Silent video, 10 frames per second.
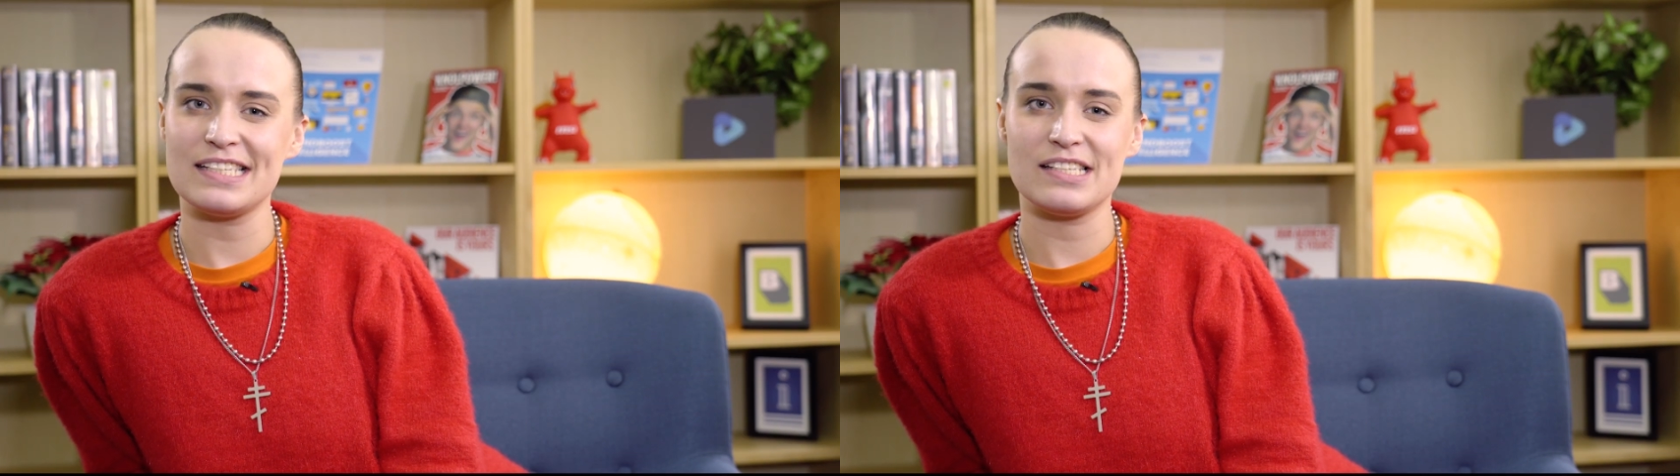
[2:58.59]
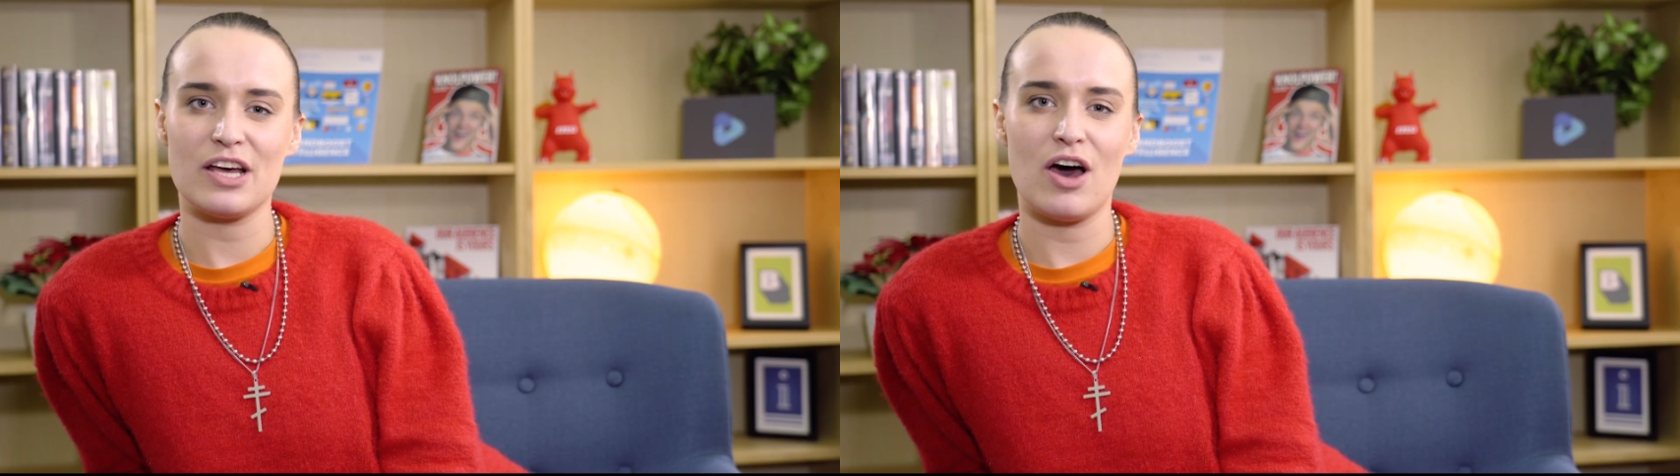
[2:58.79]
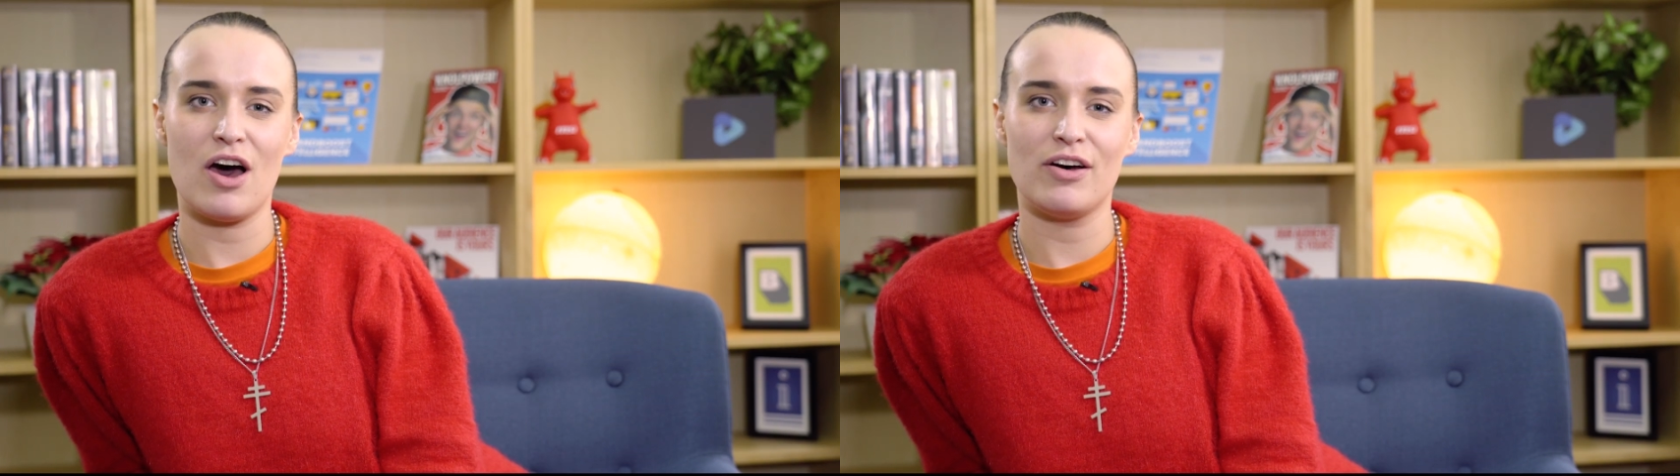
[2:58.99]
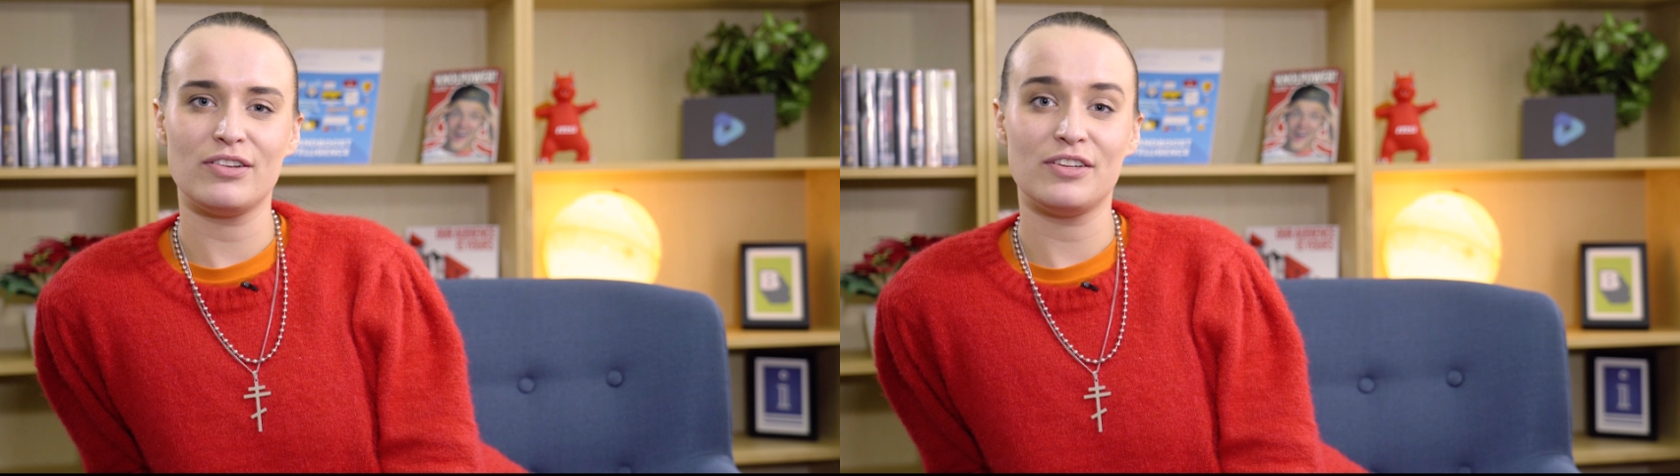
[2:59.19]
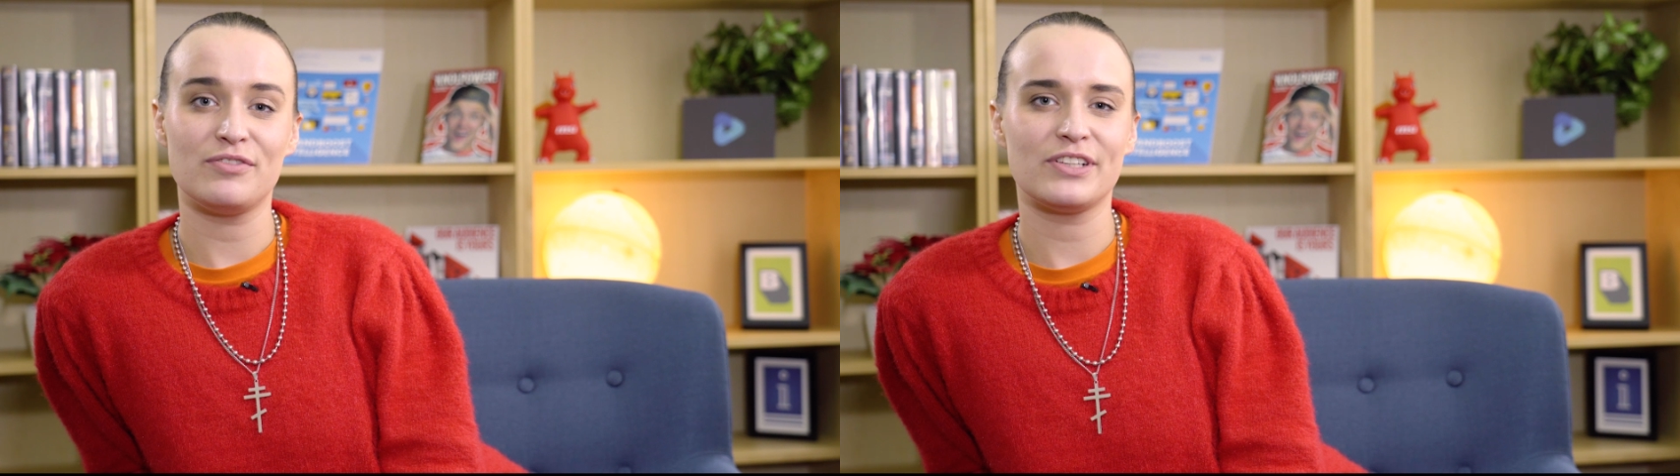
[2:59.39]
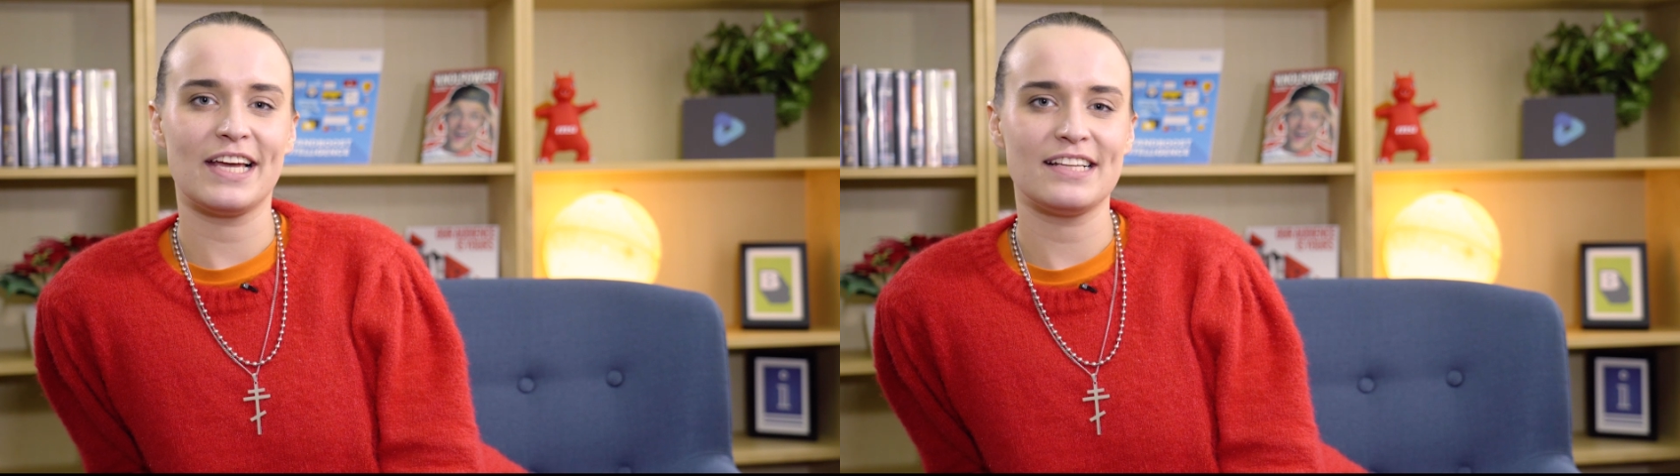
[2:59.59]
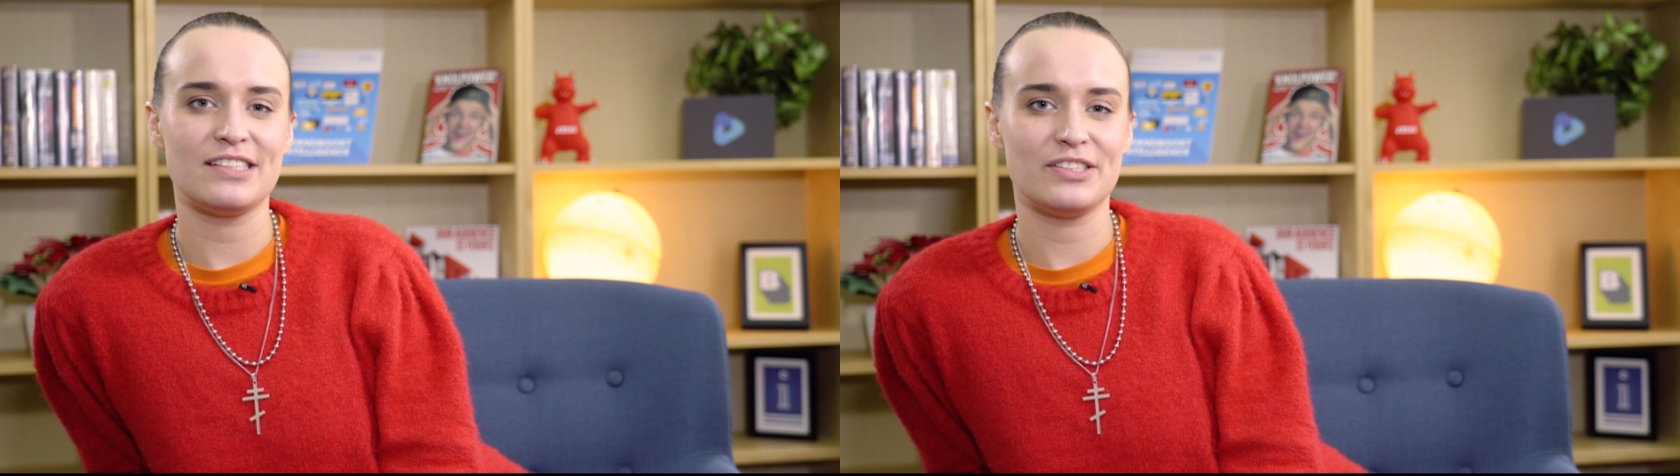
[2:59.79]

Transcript: So don't forget